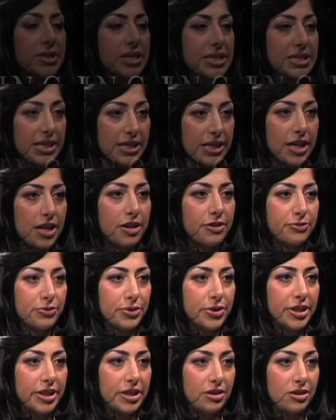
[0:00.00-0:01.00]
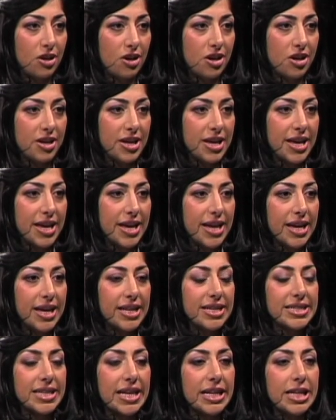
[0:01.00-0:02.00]
things in California law
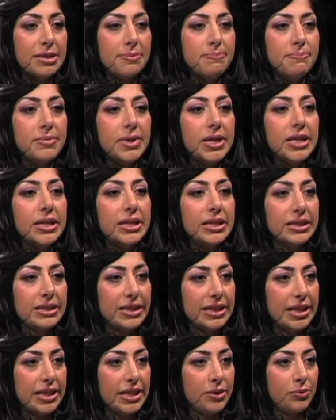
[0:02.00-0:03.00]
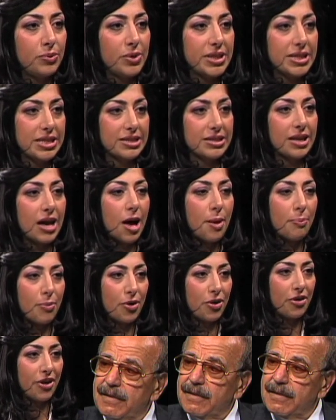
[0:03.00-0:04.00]
is that immediately, once this
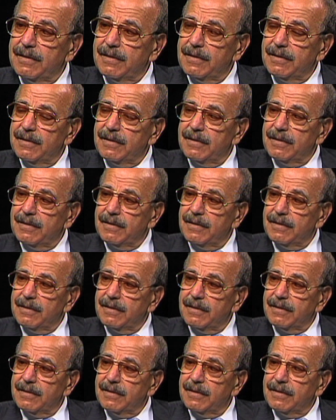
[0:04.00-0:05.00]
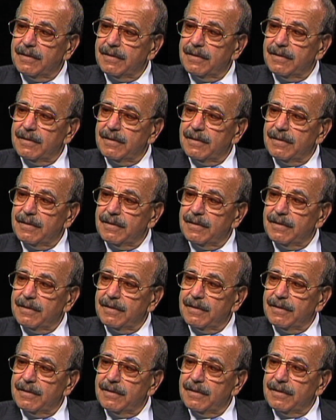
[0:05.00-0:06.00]
couple has decided to break up the relationship, they
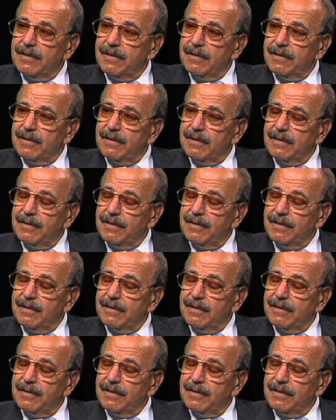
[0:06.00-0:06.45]
can file for a